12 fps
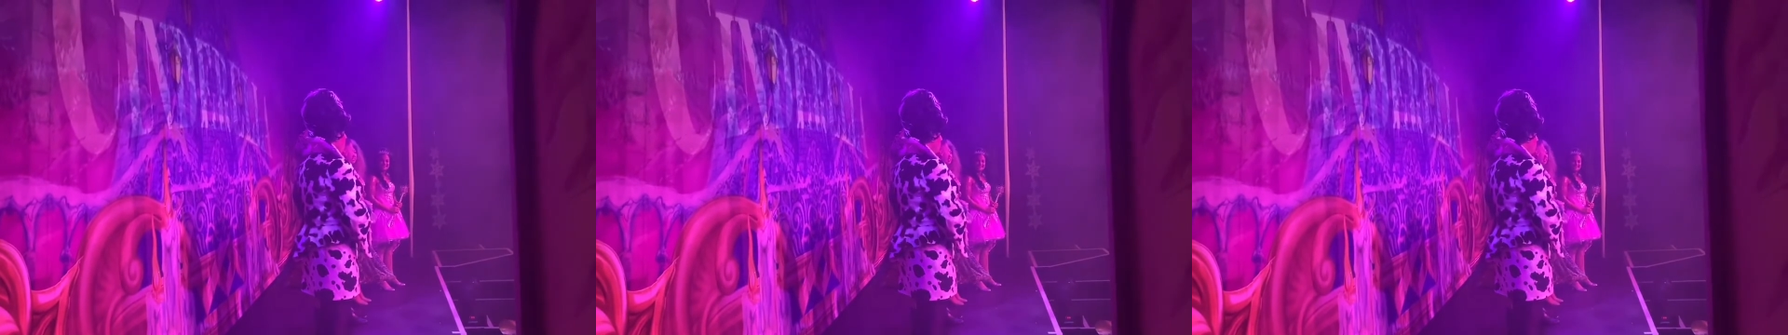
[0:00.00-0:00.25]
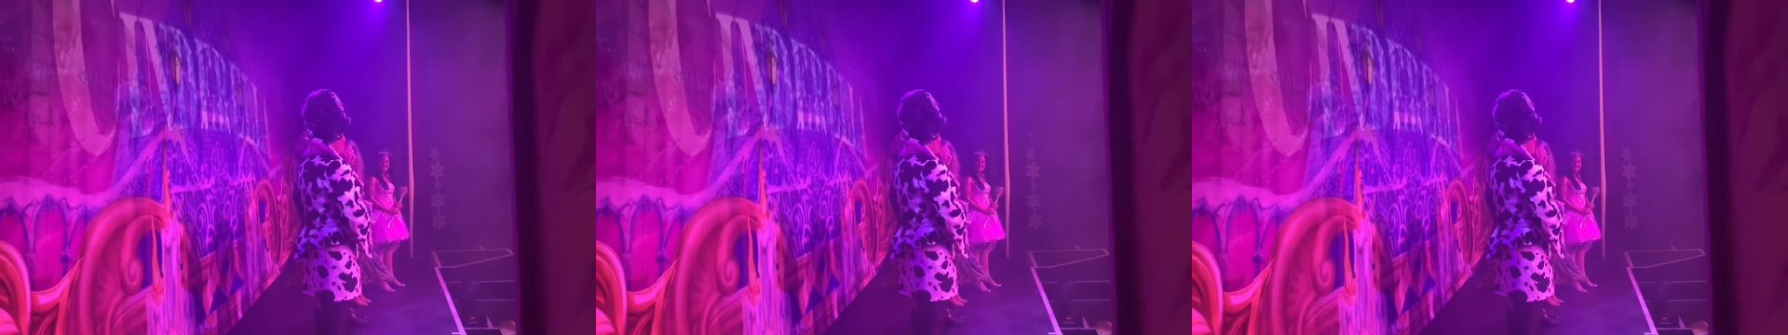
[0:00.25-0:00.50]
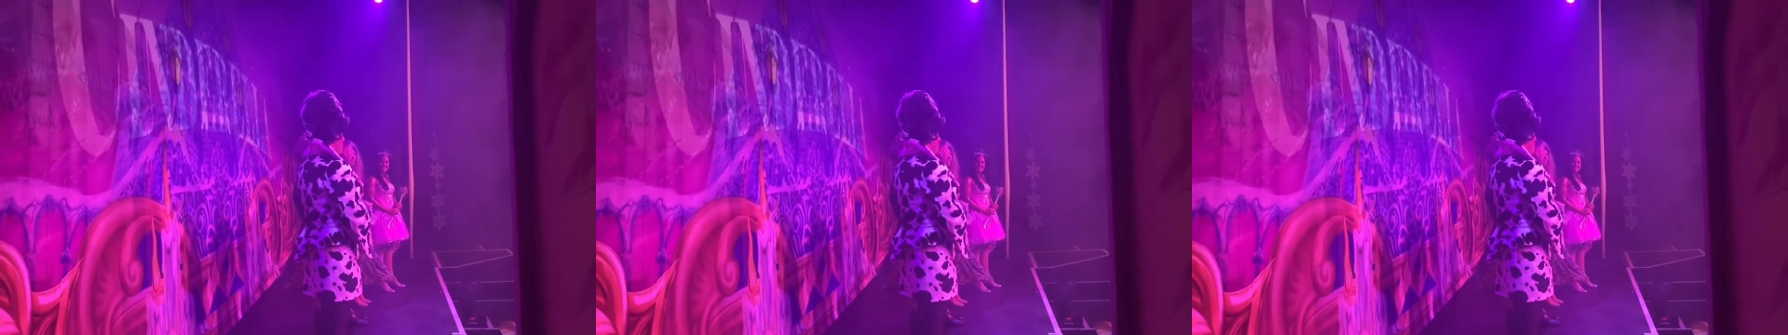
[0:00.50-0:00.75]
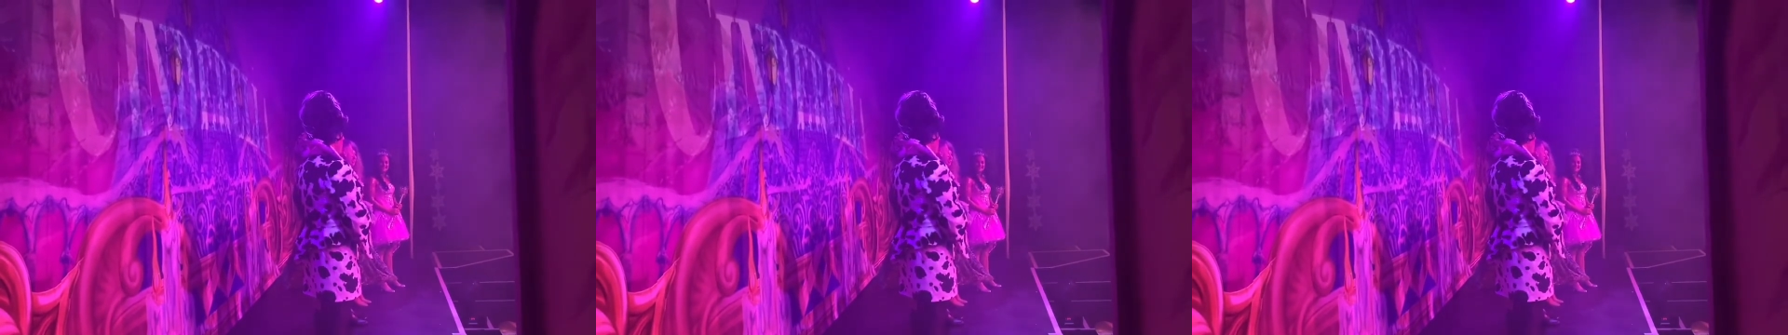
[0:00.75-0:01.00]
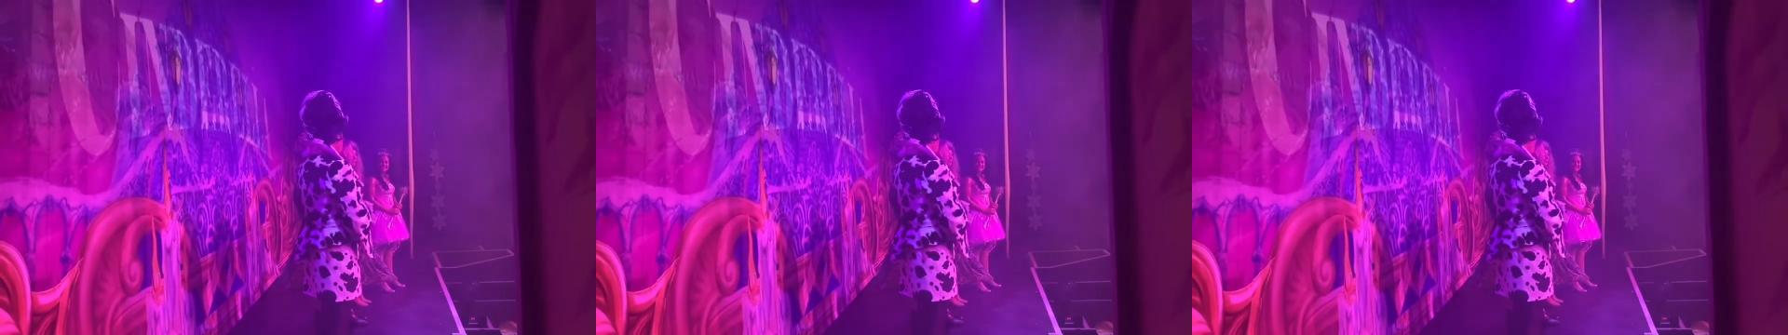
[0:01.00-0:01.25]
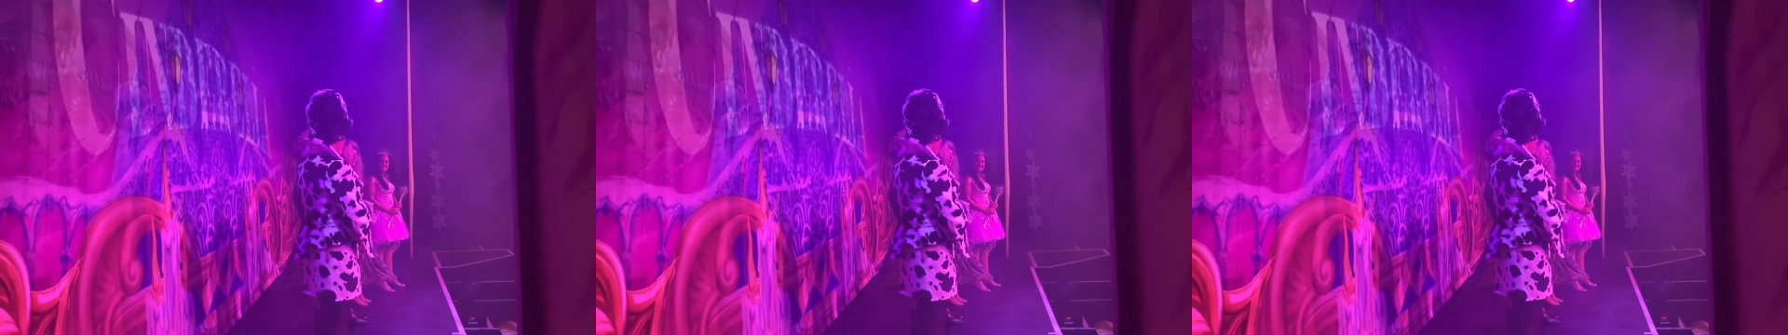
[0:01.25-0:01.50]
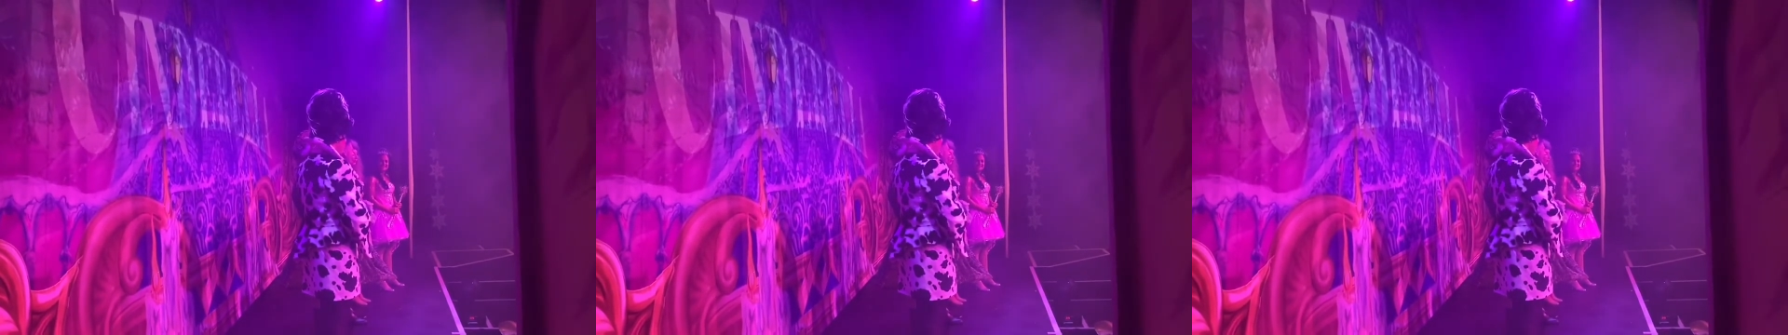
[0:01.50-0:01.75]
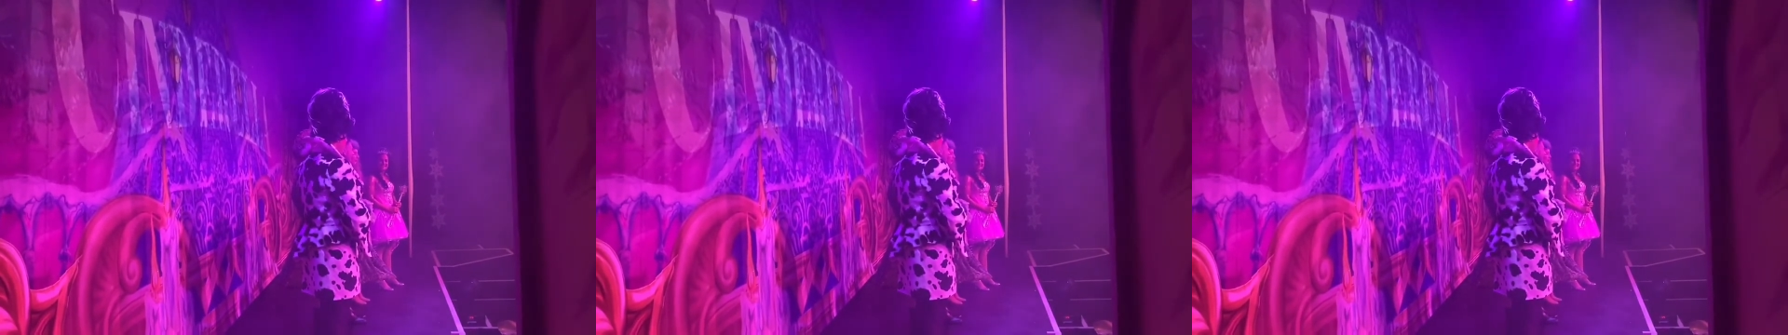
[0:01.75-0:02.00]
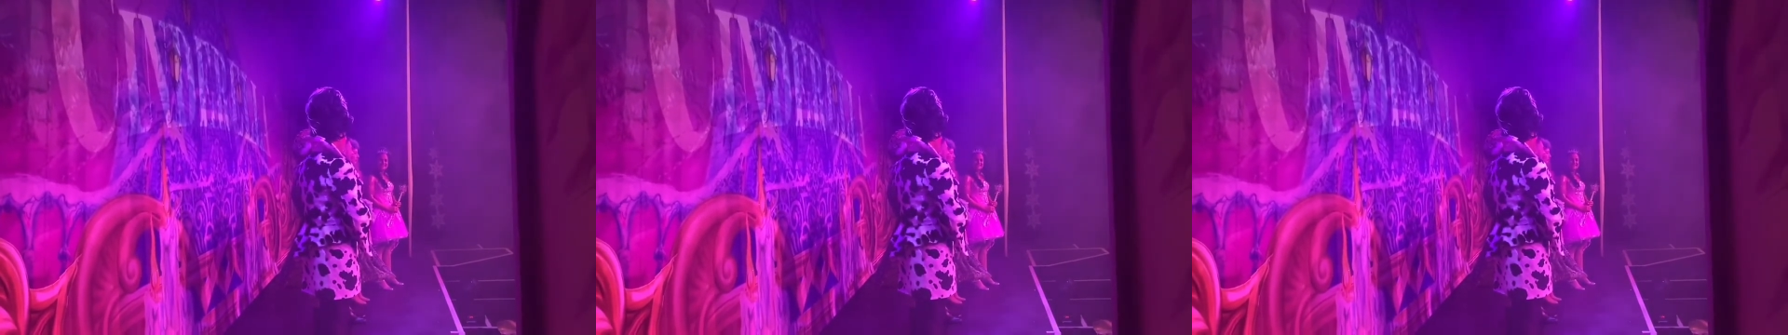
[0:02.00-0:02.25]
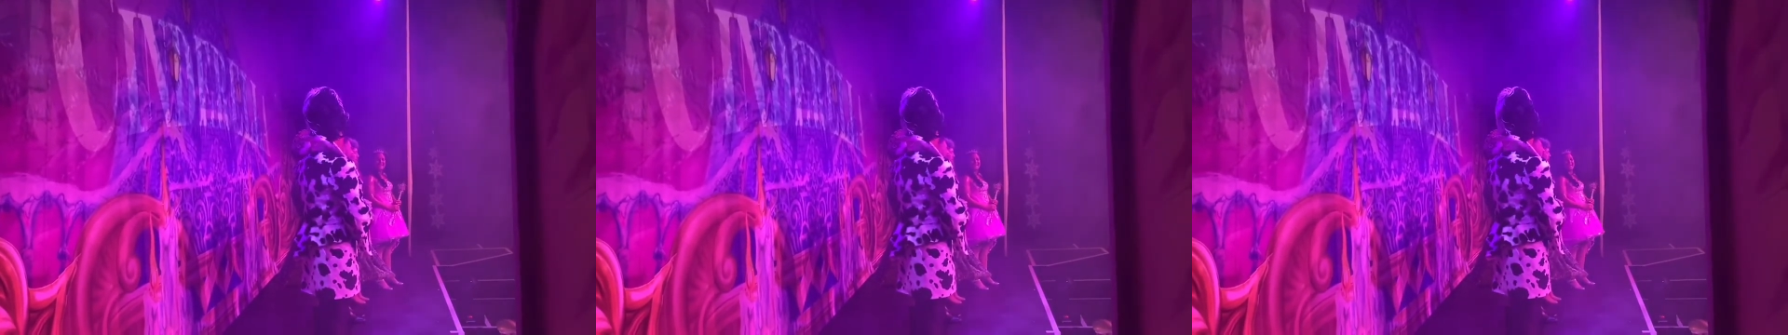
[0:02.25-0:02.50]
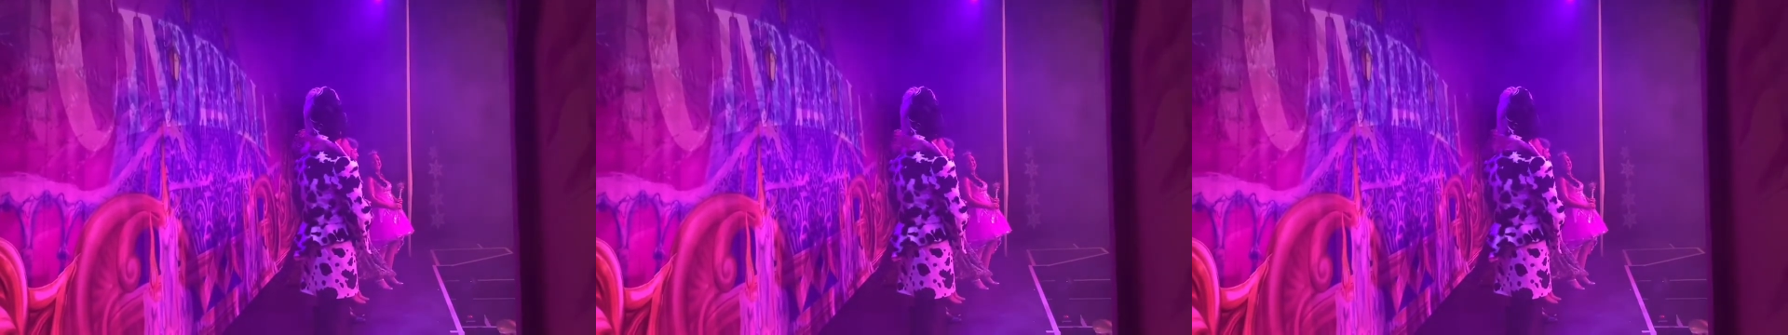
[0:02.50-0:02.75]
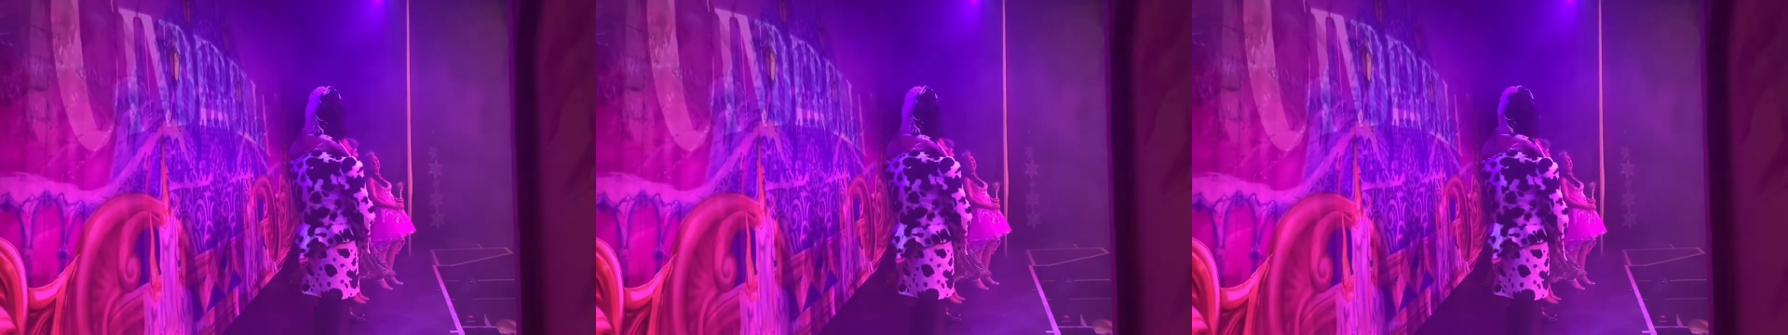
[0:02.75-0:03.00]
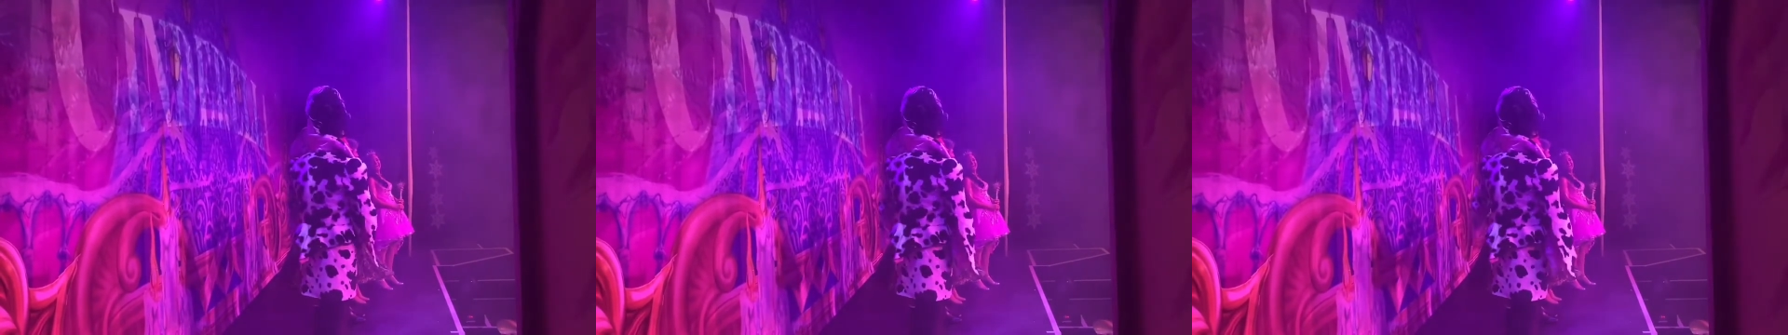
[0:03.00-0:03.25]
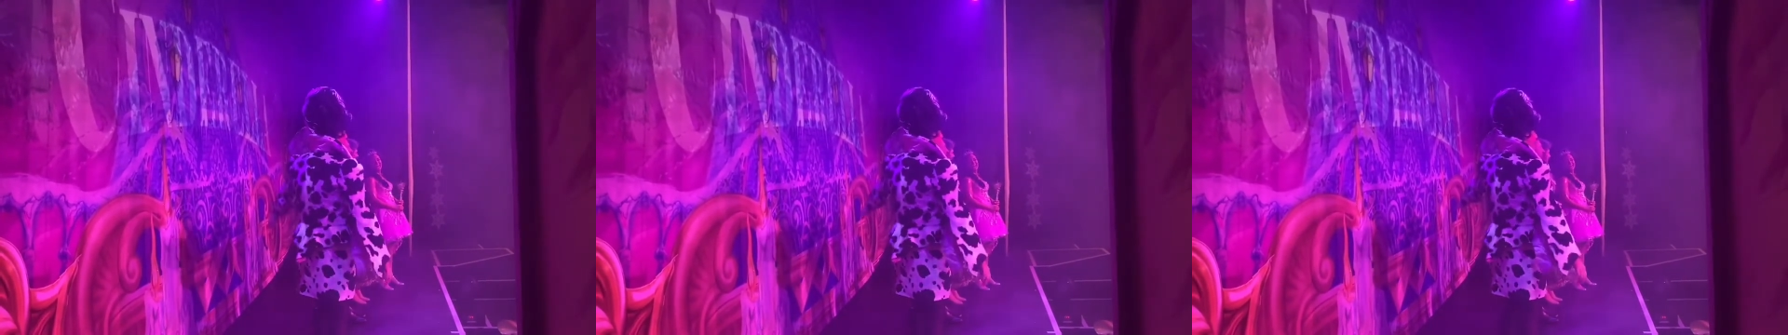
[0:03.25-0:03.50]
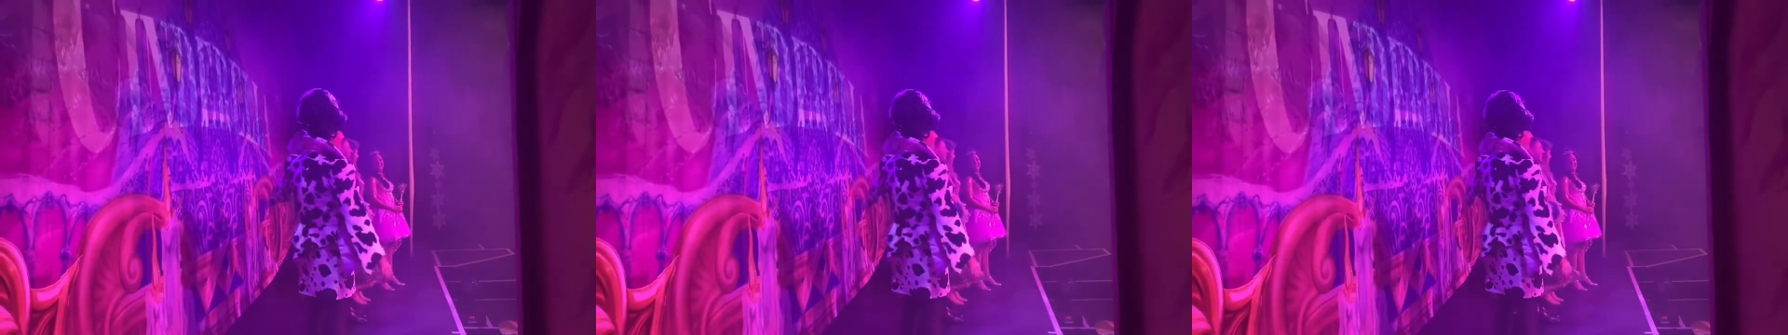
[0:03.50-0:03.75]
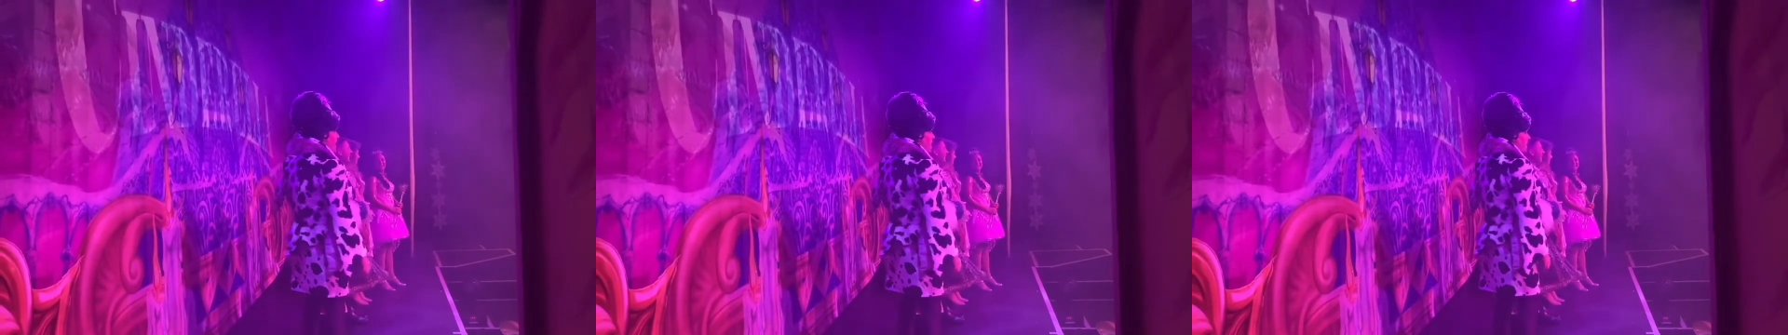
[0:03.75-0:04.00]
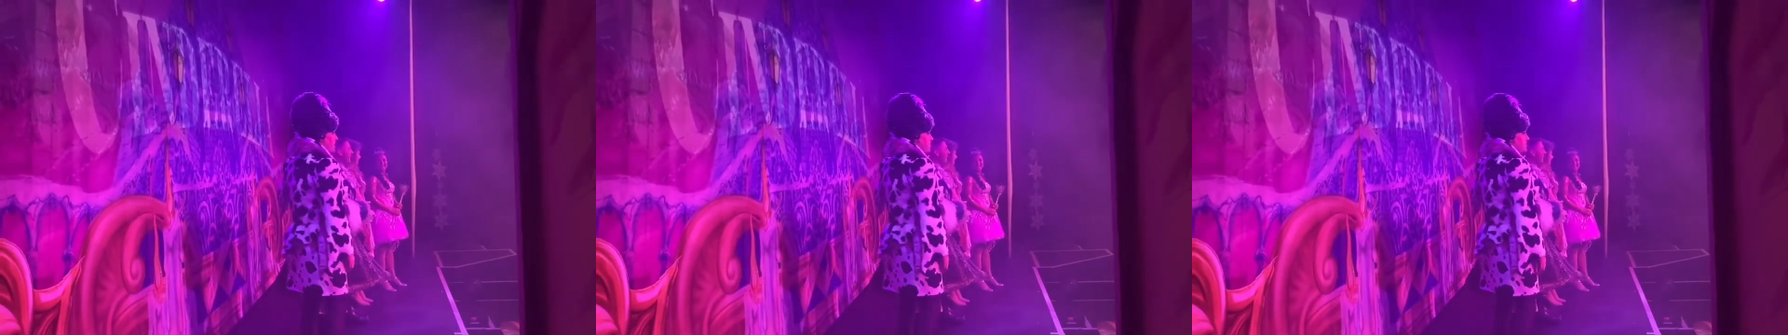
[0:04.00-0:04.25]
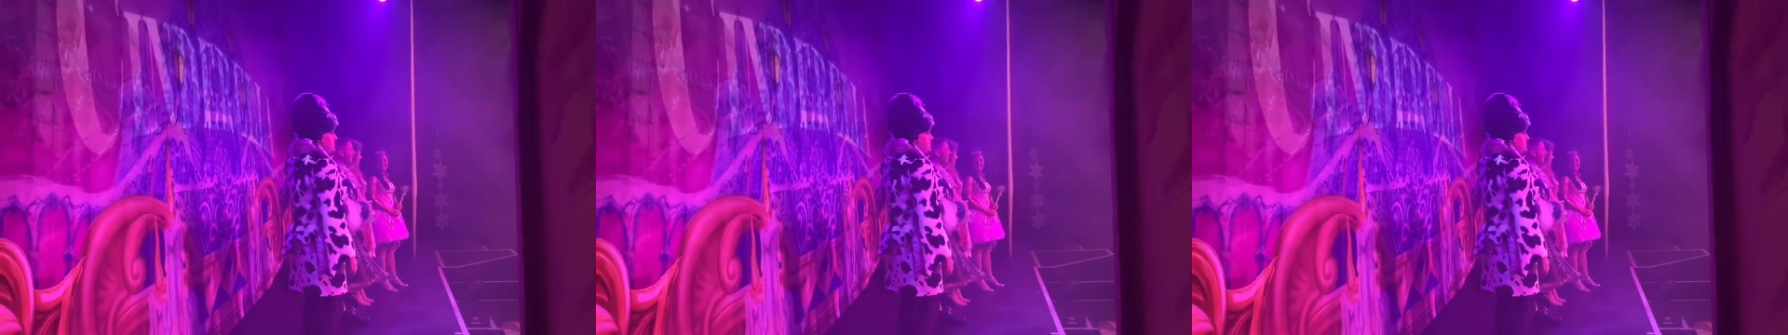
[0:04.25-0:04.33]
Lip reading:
No face is visible, so there are no lips to read.